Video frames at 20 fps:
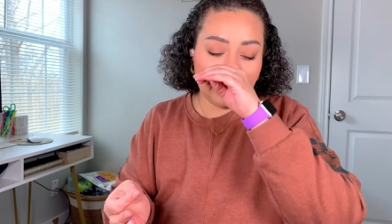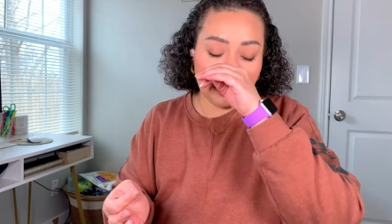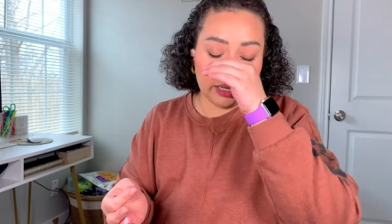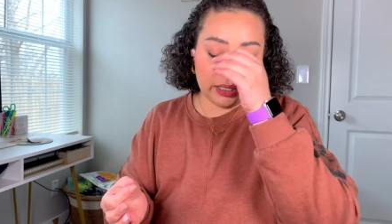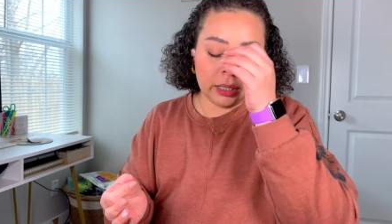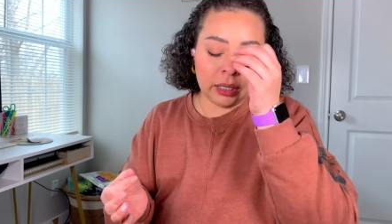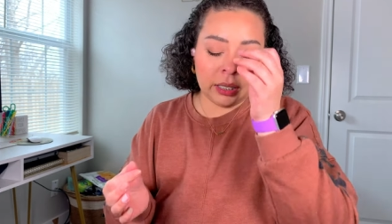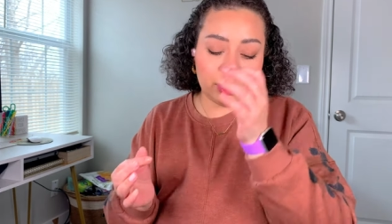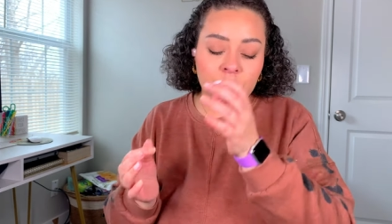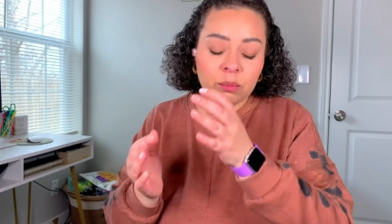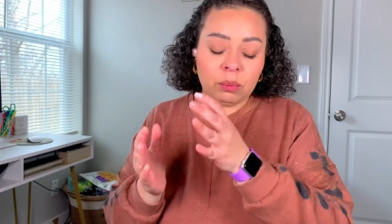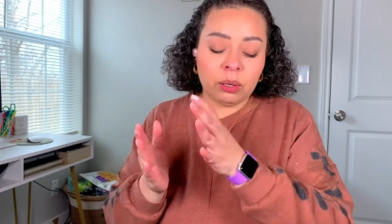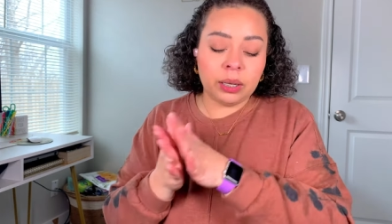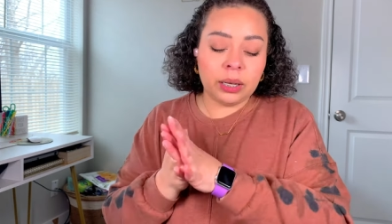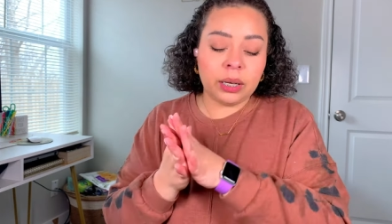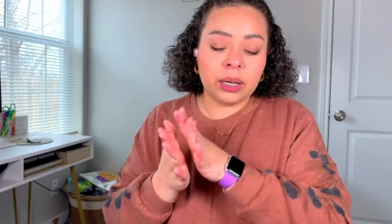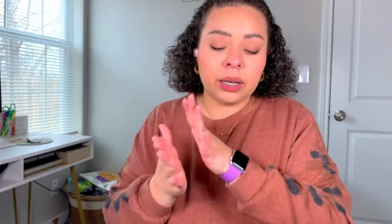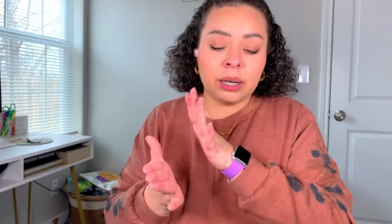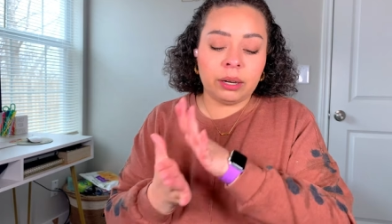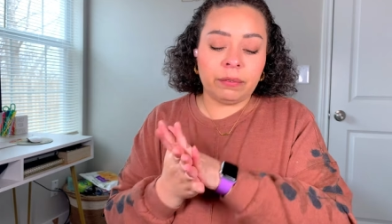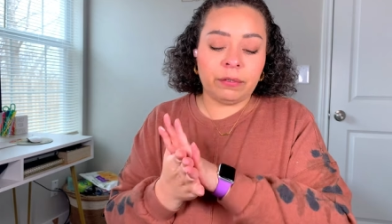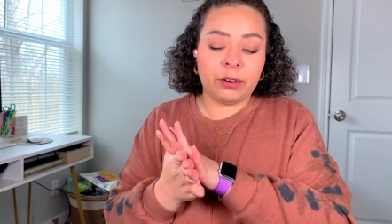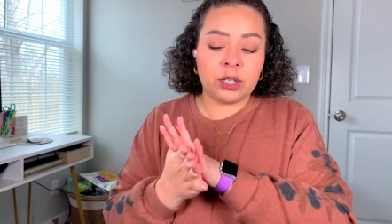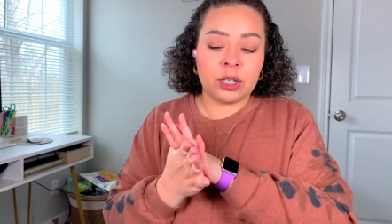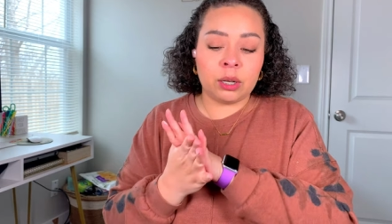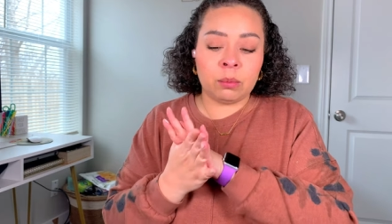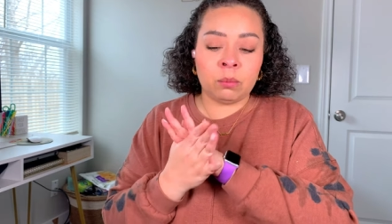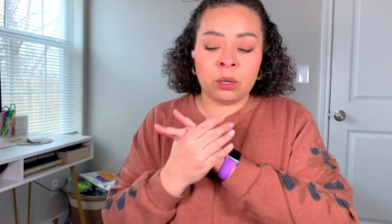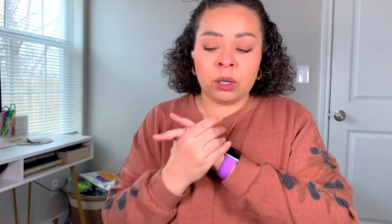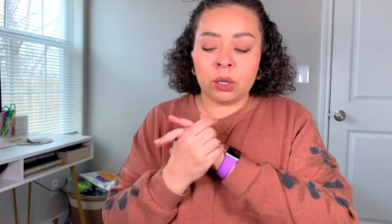It's really good if you're
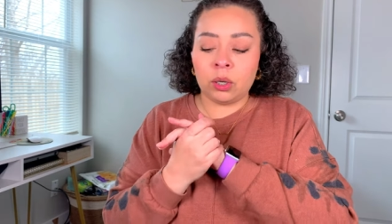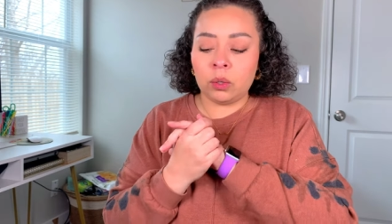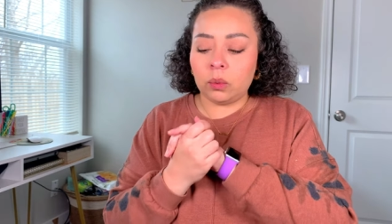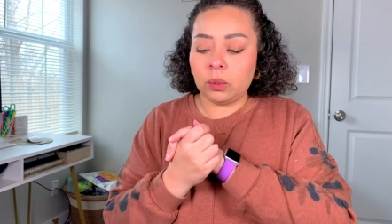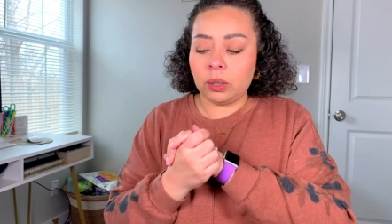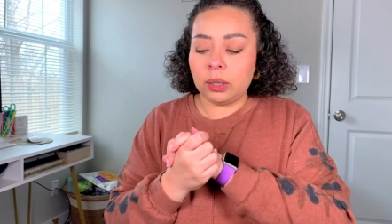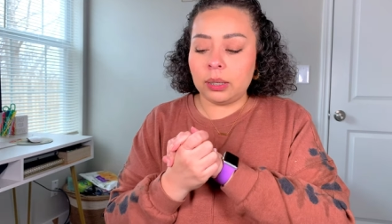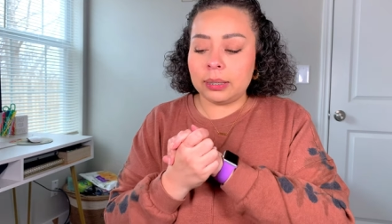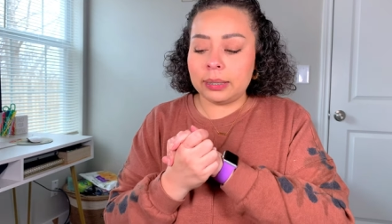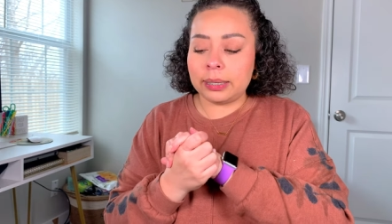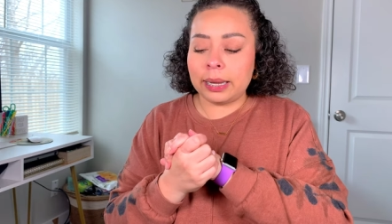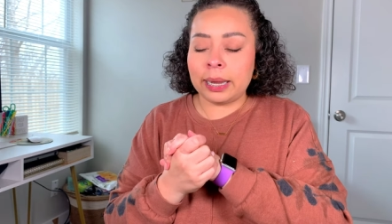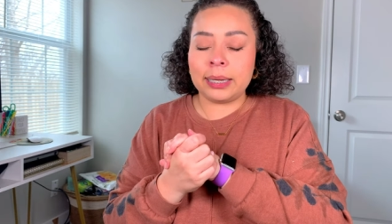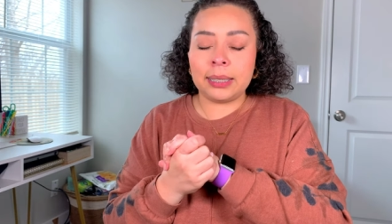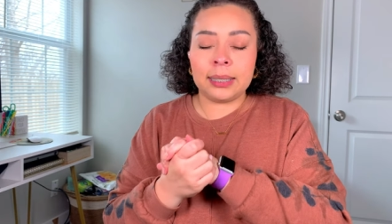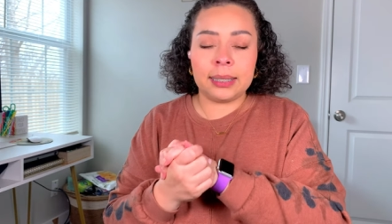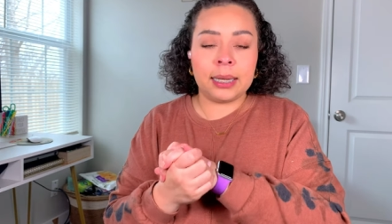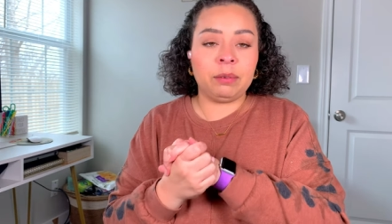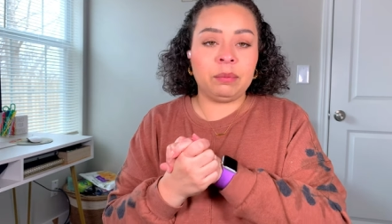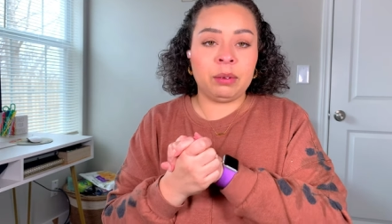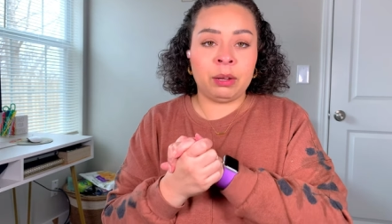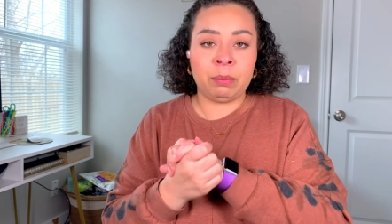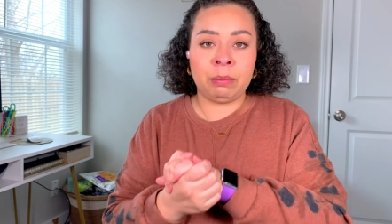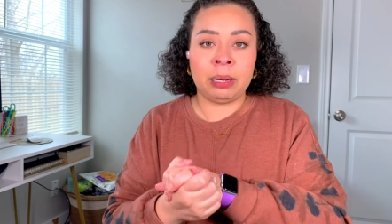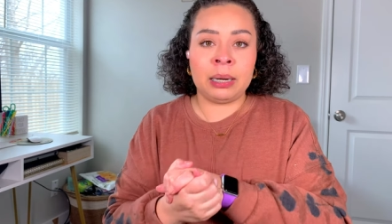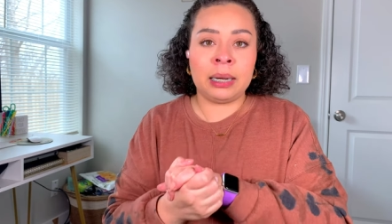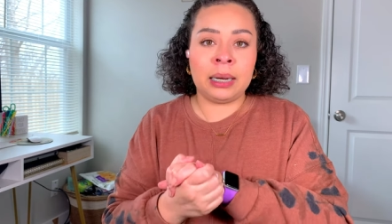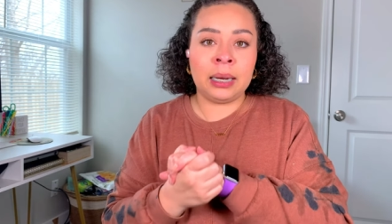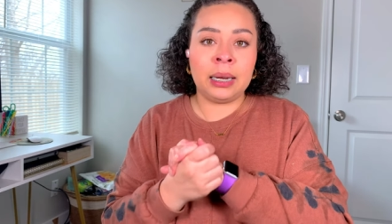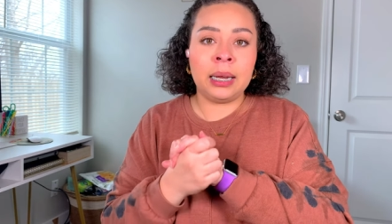someone who looks at saving
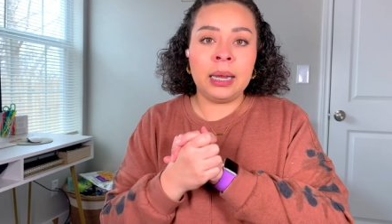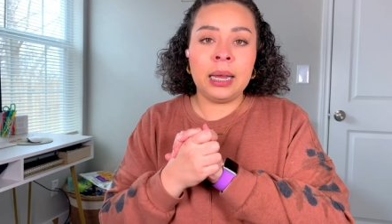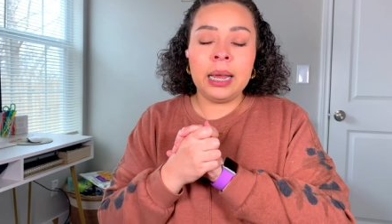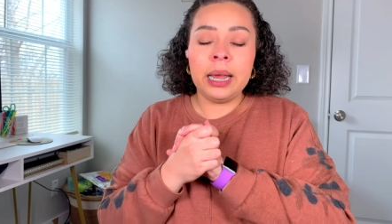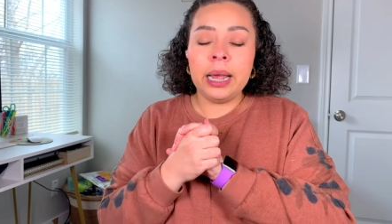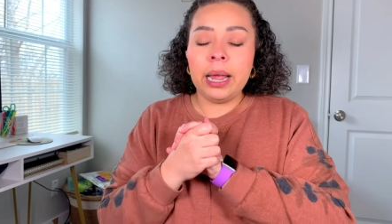money